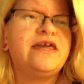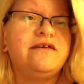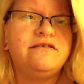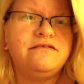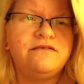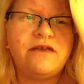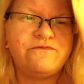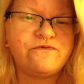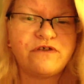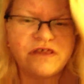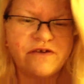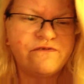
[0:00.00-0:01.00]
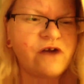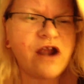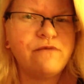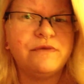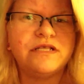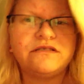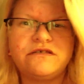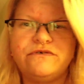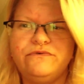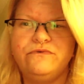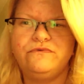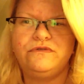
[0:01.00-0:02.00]
and for the environment
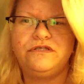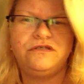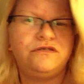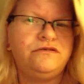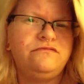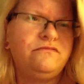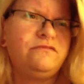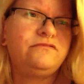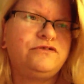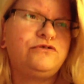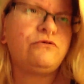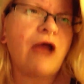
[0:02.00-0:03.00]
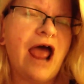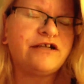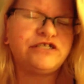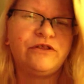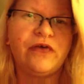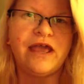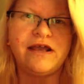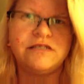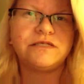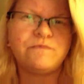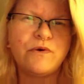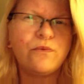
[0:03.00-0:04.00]
to trash
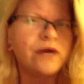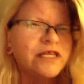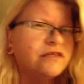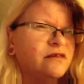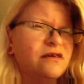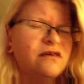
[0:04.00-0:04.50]
things. But when